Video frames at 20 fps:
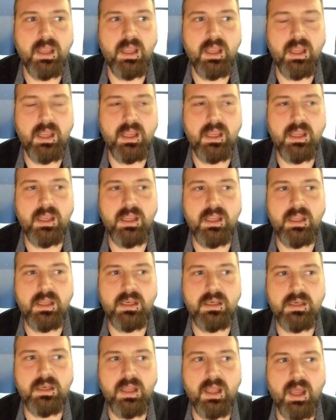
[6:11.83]

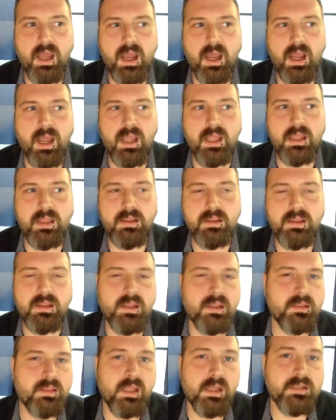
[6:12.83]

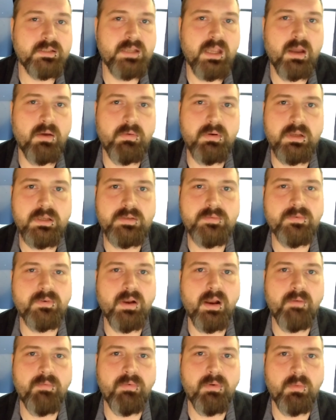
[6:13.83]
That's how it is for
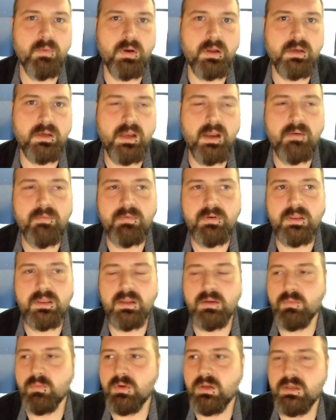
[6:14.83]
everyone.
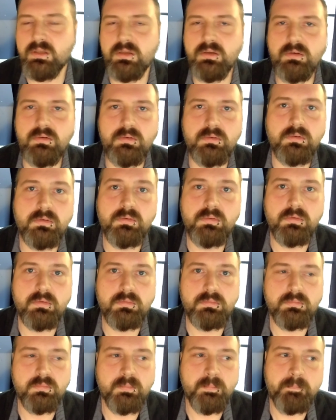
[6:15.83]
Everything we do,
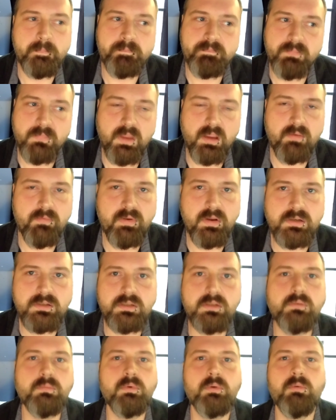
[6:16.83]

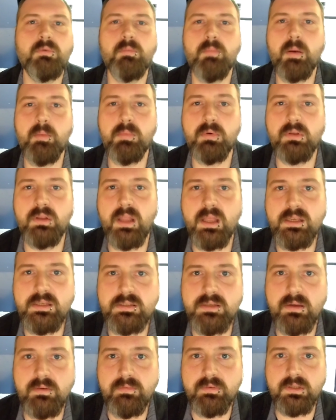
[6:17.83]
eventually we remember less
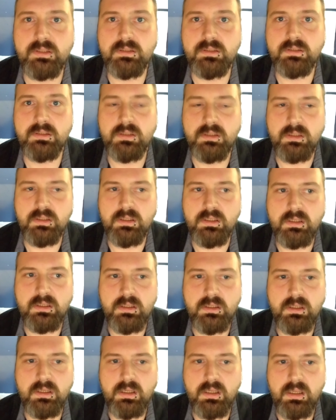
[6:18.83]
of it.
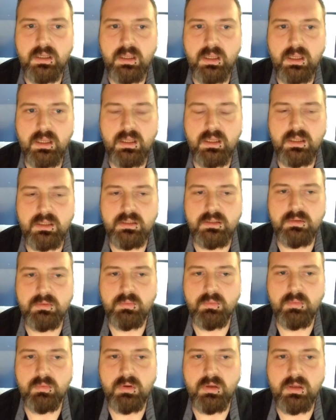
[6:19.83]
And
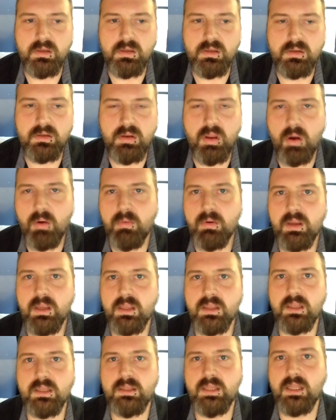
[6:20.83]
knowing
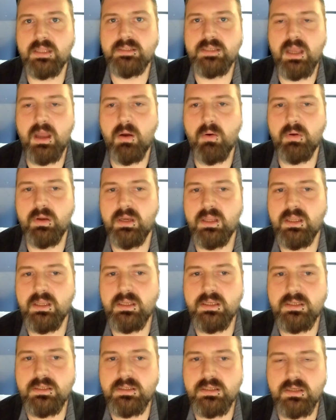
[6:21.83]
that that's how it
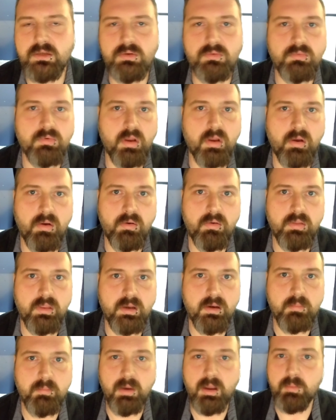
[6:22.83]
is, and you know that
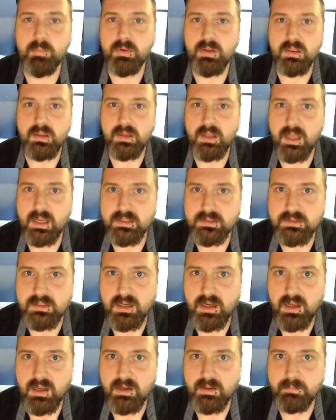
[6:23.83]
it might be the last
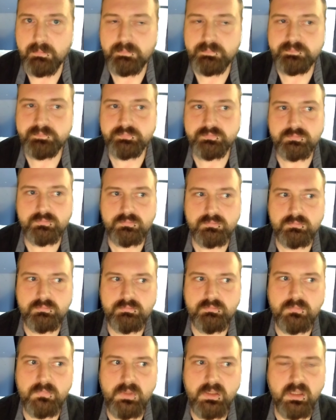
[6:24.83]
time
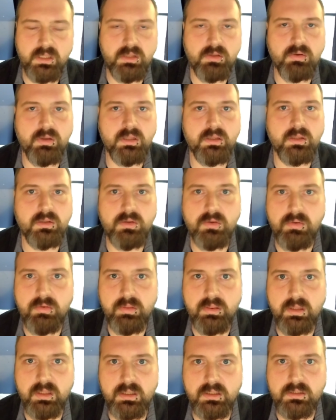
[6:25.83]
that you get to do
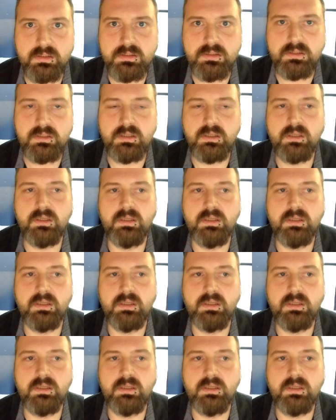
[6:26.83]
things,